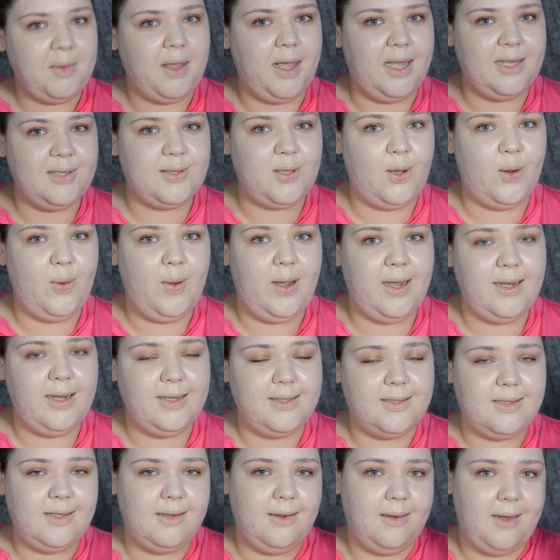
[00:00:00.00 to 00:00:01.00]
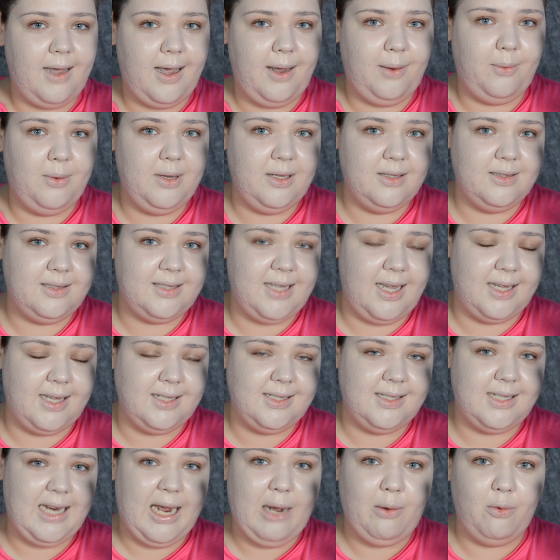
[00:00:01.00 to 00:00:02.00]
As always, I will
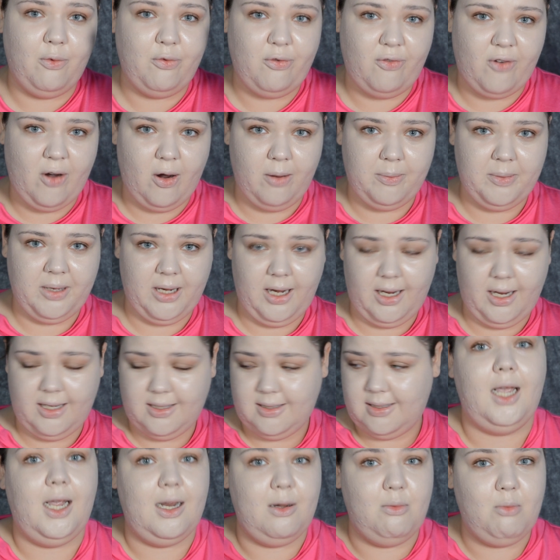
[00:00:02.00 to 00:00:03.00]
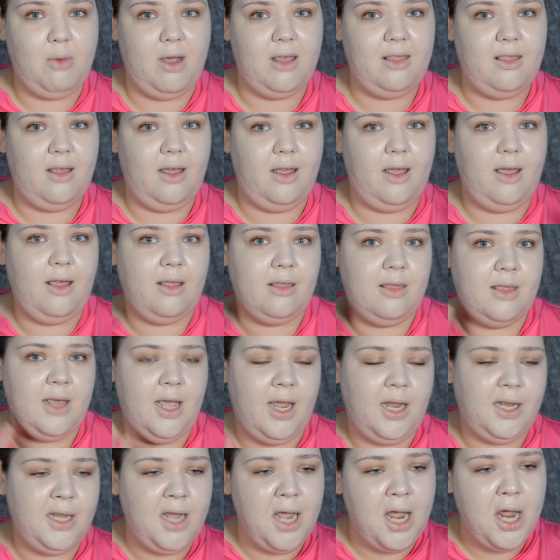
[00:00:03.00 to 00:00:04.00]
test out formulas and whether
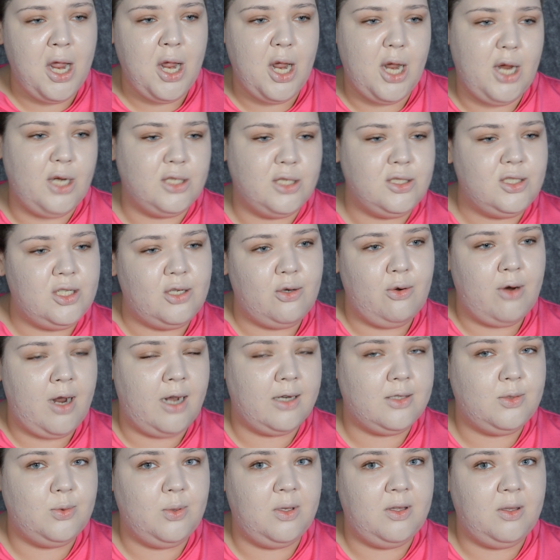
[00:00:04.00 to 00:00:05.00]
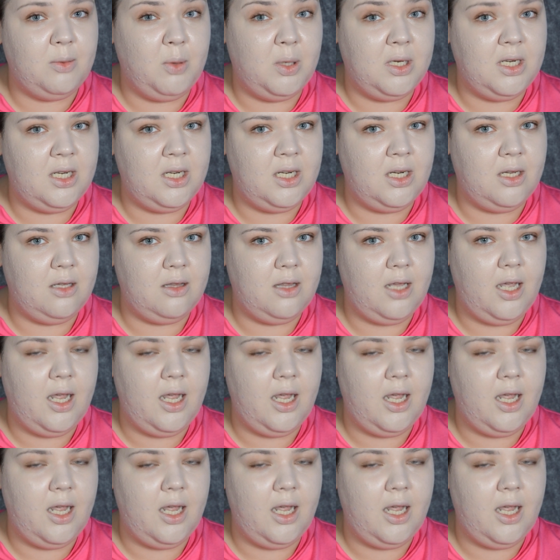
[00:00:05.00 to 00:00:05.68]
they interact with one another.